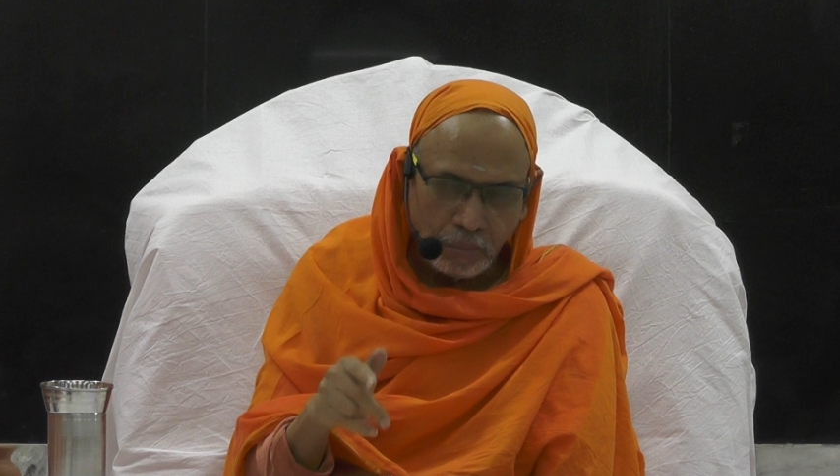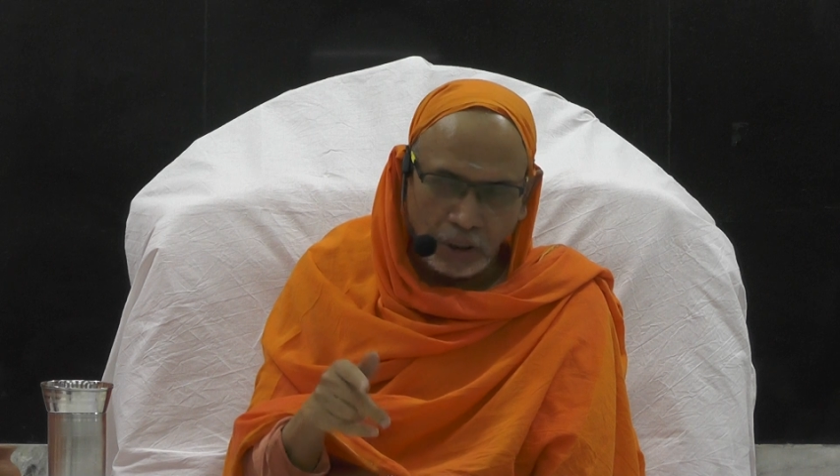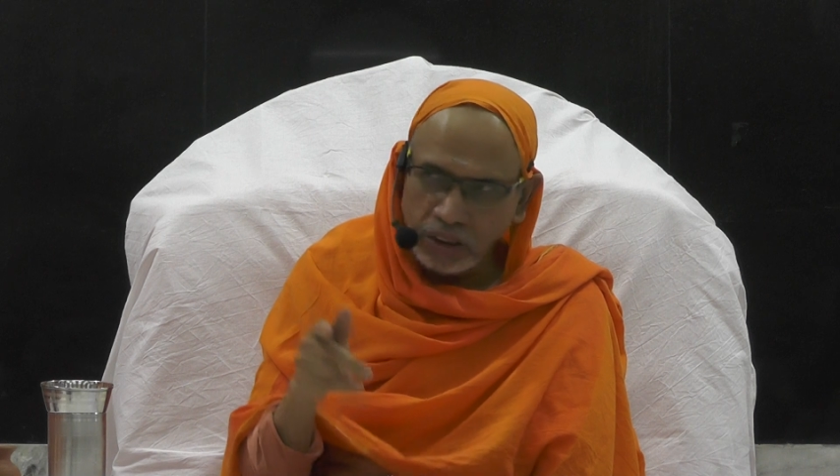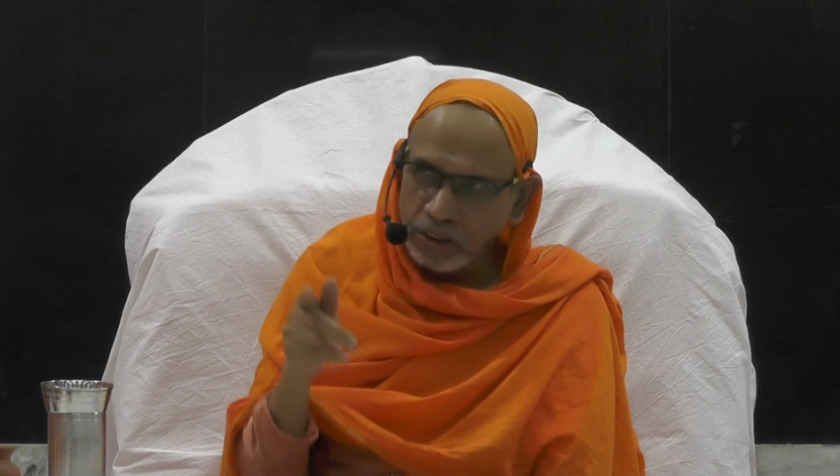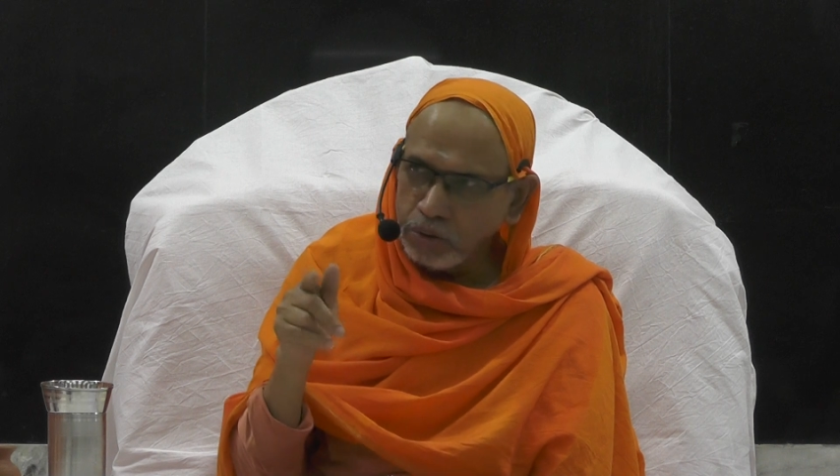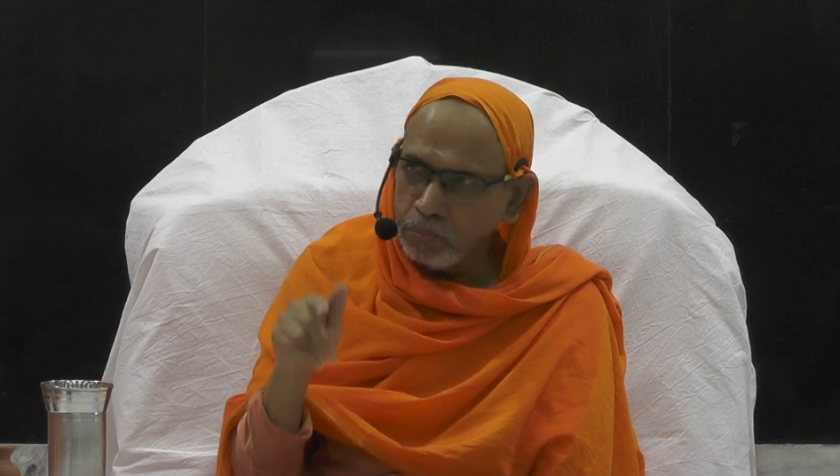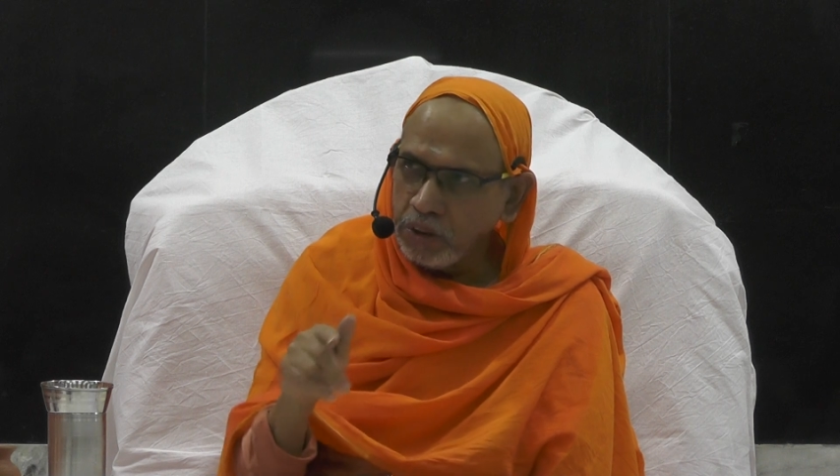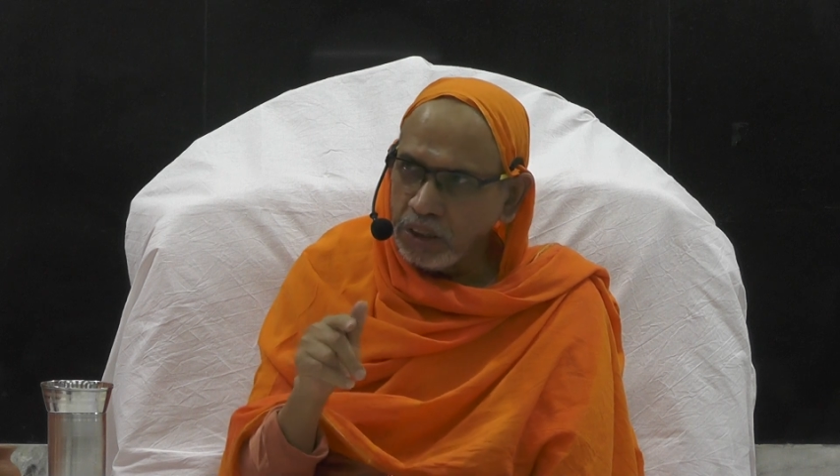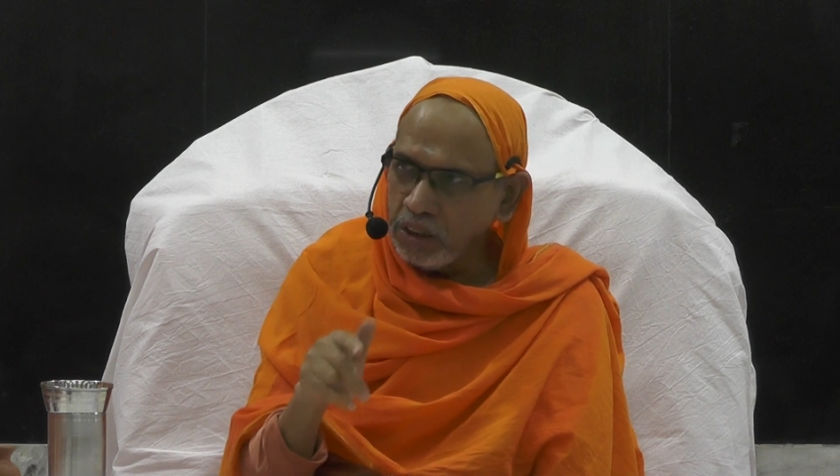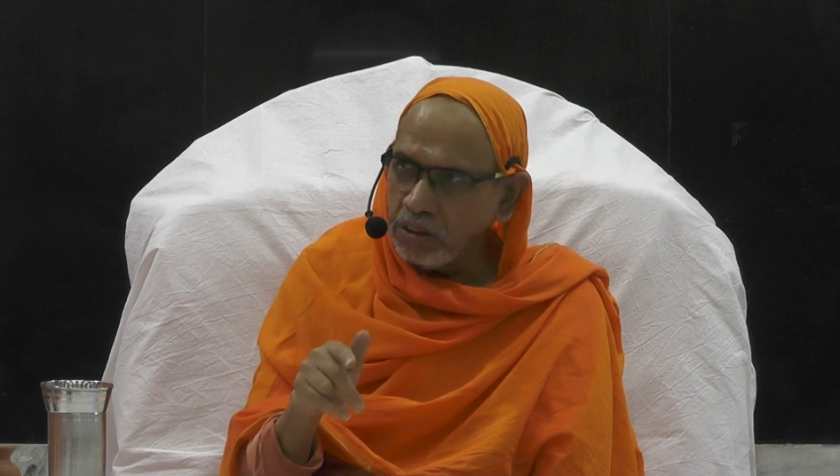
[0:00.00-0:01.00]
birth is
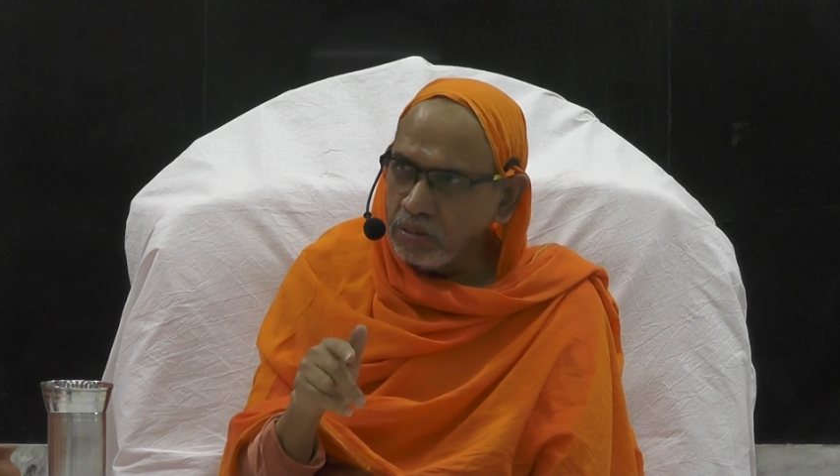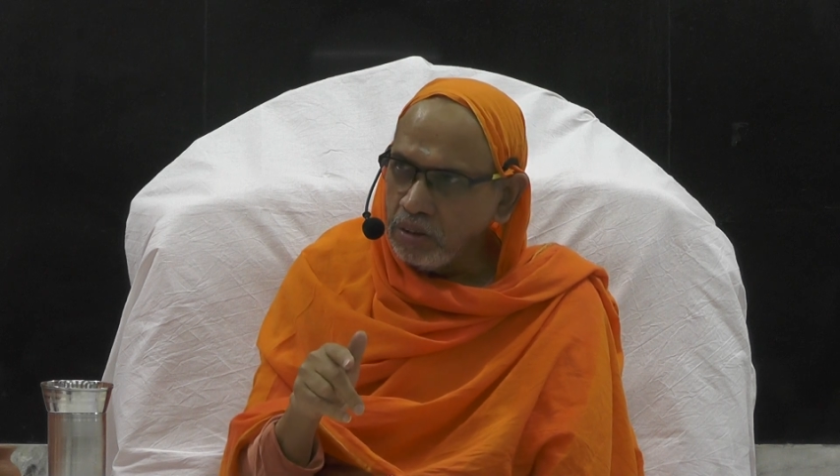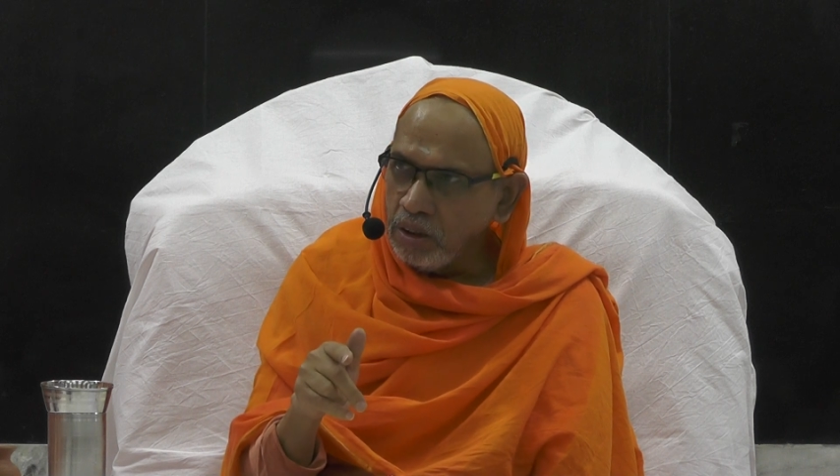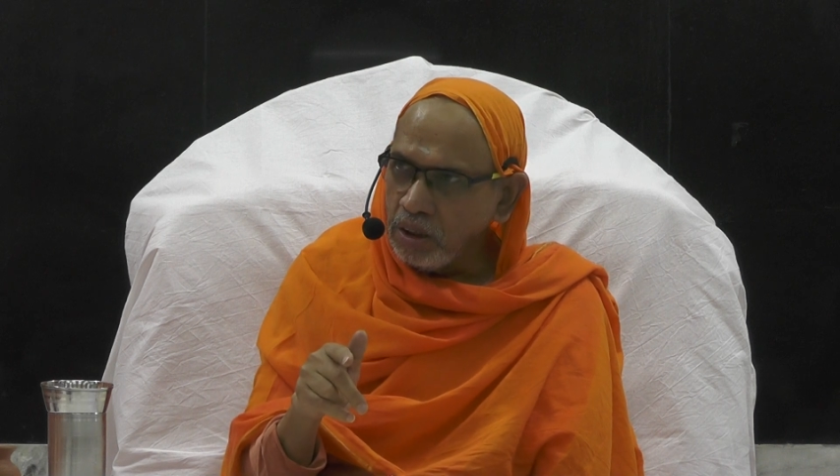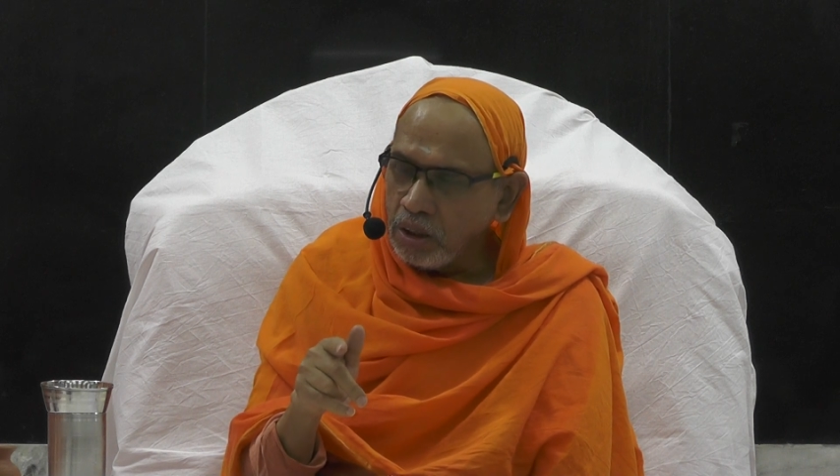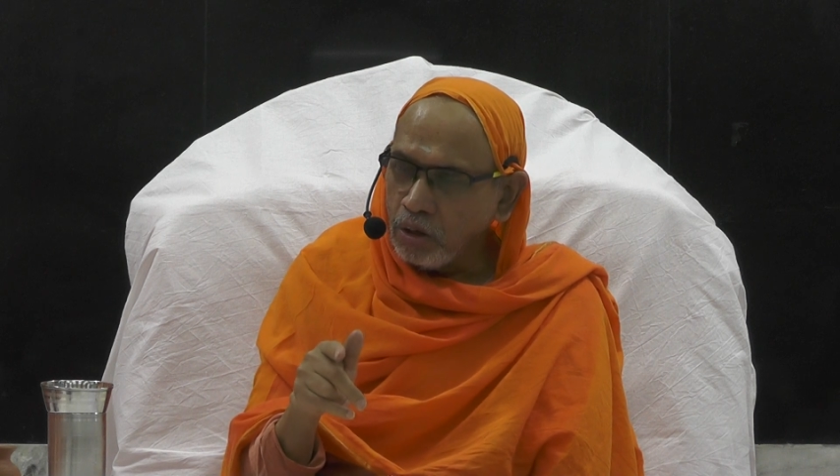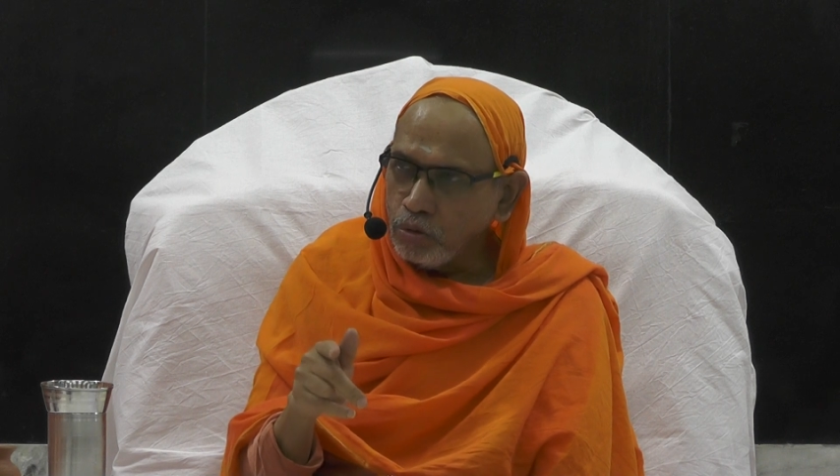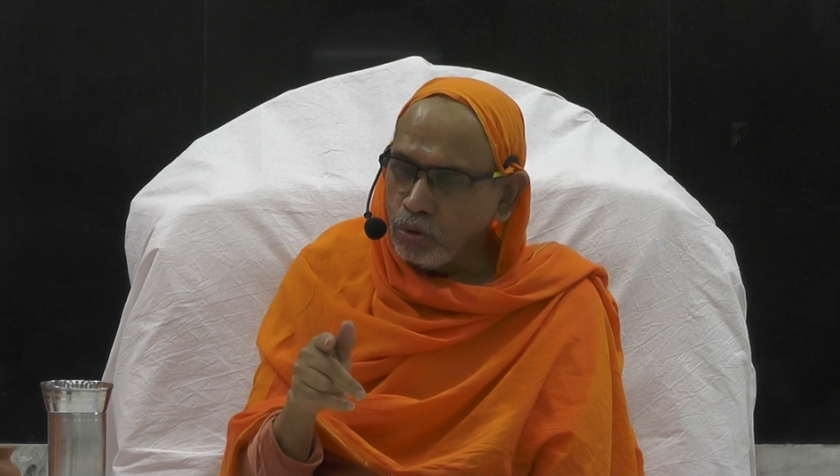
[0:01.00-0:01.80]
beginning now